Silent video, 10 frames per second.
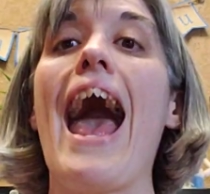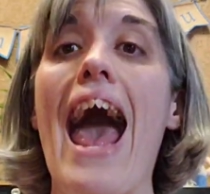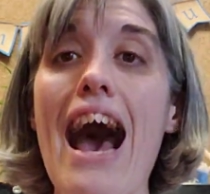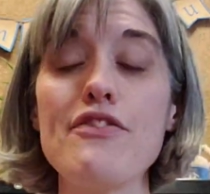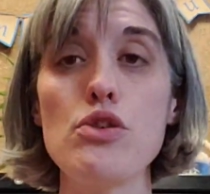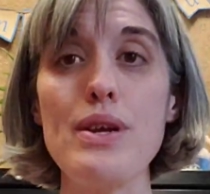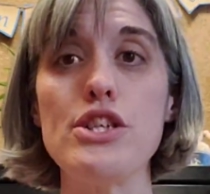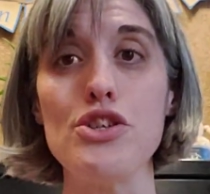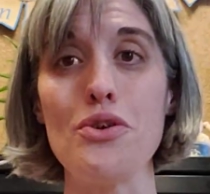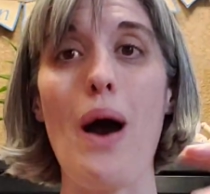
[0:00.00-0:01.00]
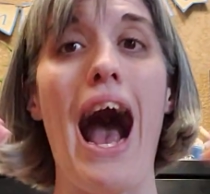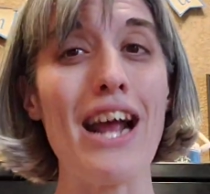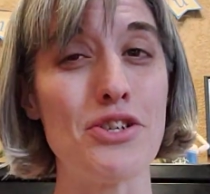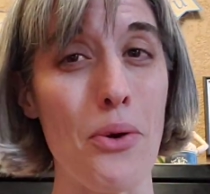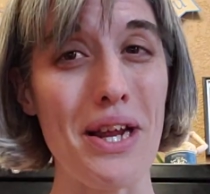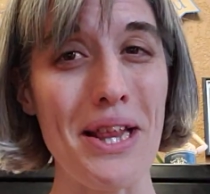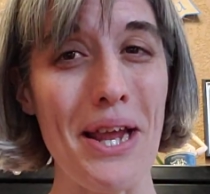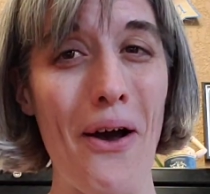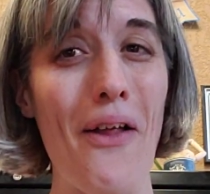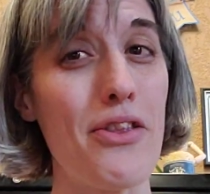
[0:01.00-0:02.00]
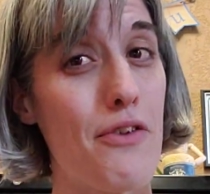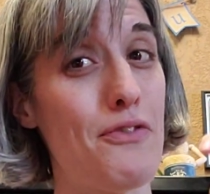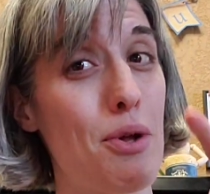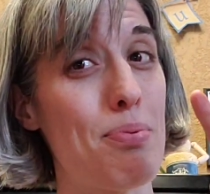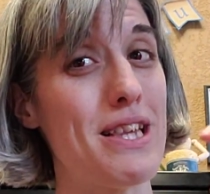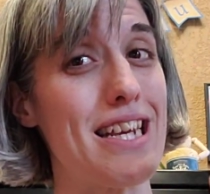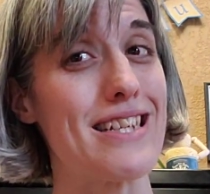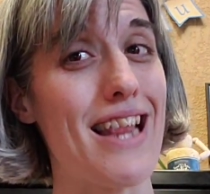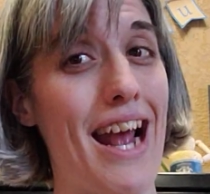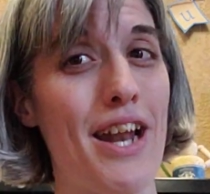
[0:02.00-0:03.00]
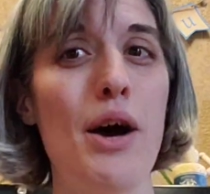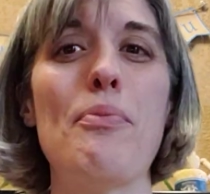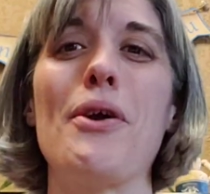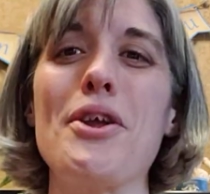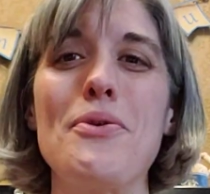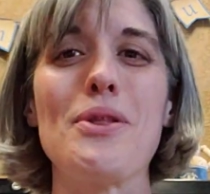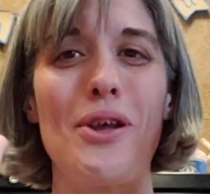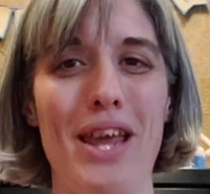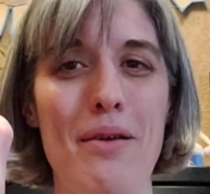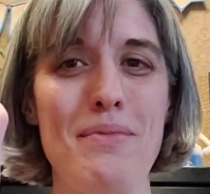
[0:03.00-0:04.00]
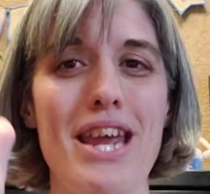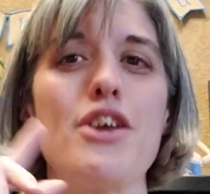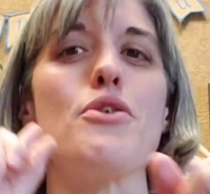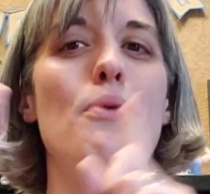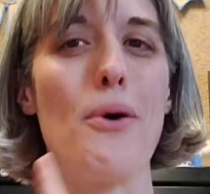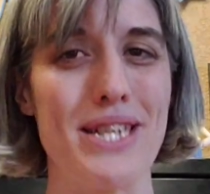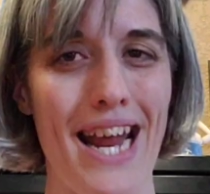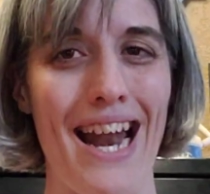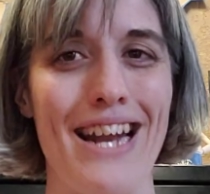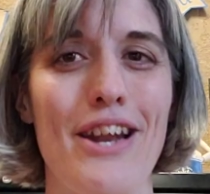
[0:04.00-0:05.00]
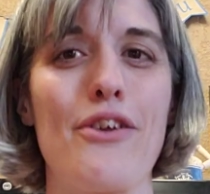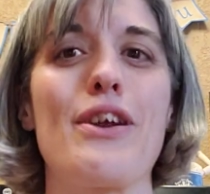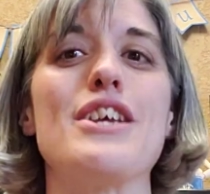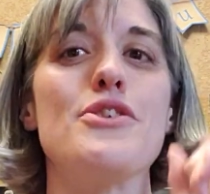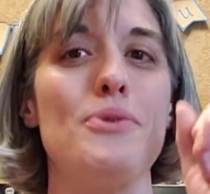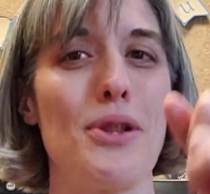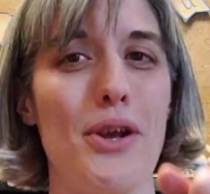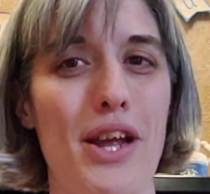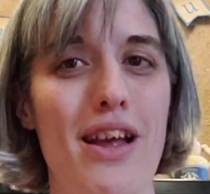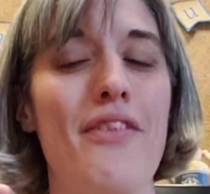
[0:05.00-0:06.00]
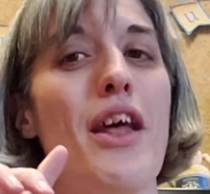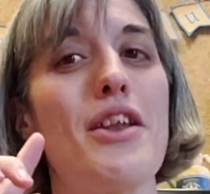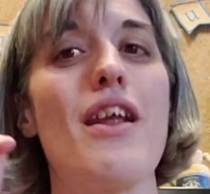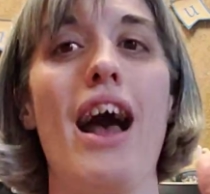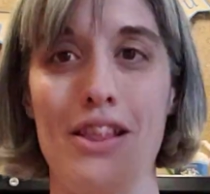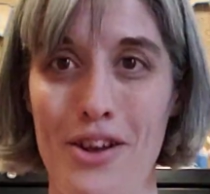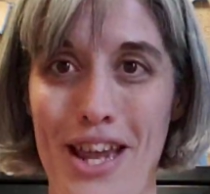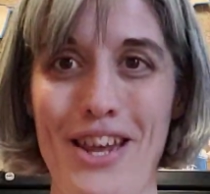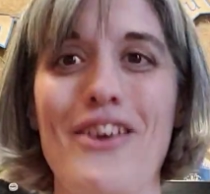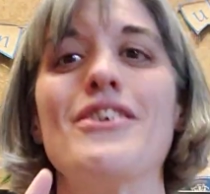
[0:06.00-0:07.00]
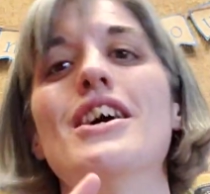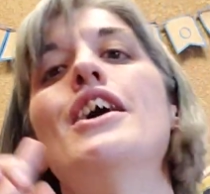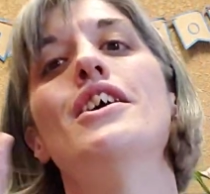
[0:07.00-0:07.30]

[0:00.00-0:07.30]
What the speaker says: After we do, I jokingly call it the full police lineup, where you look at me, you rotate 90 degrees, you look, and then I look at you,